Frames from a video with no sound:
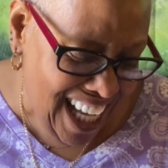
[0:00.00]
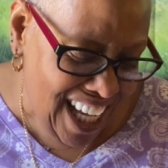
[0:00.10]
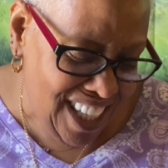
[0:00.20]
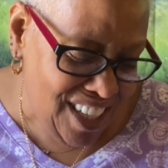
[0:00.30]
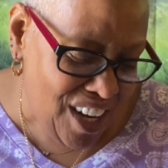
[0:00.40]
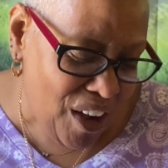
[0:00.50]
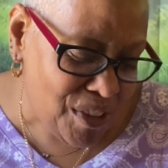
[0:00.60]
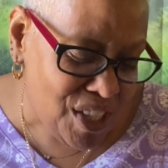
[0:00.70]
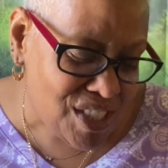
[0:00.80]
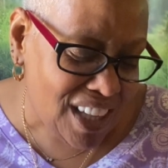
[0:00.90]
You know,
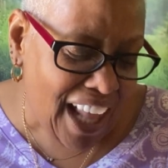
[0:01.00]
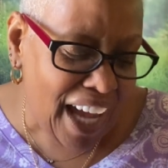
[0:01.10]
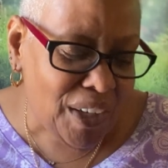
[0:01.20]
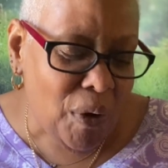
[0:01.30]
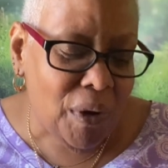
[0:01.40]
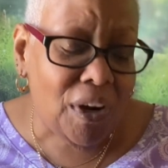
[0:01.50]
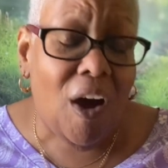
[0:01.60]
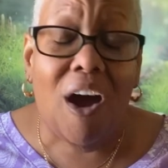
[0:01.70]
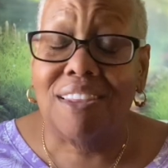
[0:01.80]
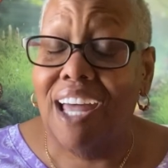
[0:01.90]
there's a lot going
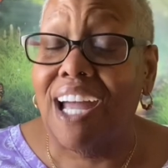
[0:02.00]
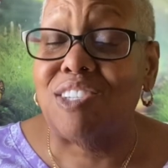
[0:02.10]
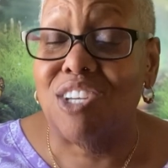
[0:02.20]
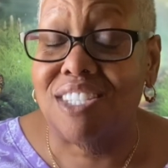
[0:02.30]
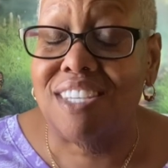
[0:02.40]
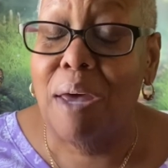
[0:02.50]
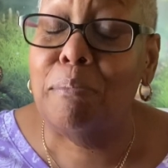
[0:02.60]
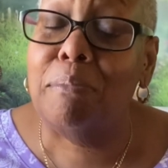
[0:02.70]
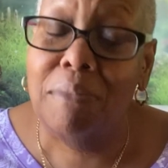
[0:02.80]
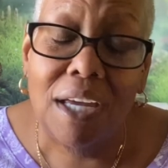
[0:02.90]
on, like I just
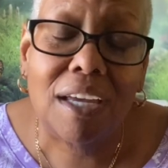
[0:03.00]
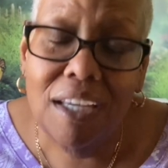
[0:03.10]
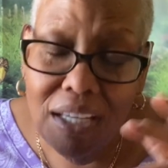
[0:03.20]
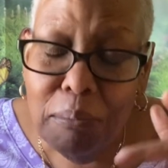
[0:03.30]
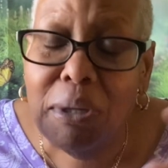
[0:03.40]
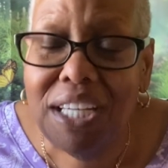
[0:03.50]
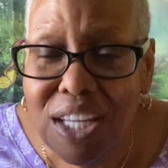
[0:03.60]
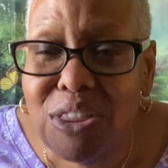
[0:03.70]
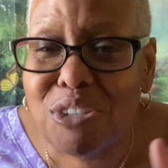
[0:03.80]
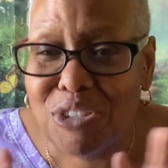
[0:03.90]
said,
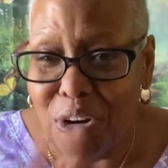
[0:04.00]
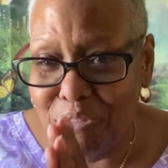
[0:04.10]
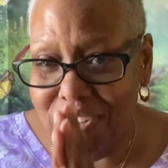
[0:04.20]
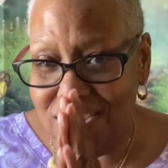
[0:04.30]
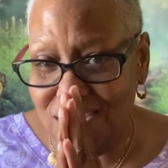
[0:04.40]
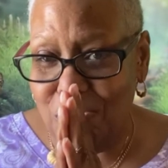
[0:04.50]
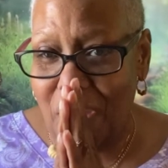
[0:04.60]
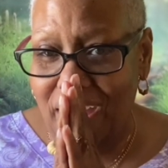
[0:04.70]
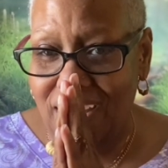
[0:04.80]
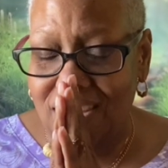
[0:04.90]
beneath the surface, right?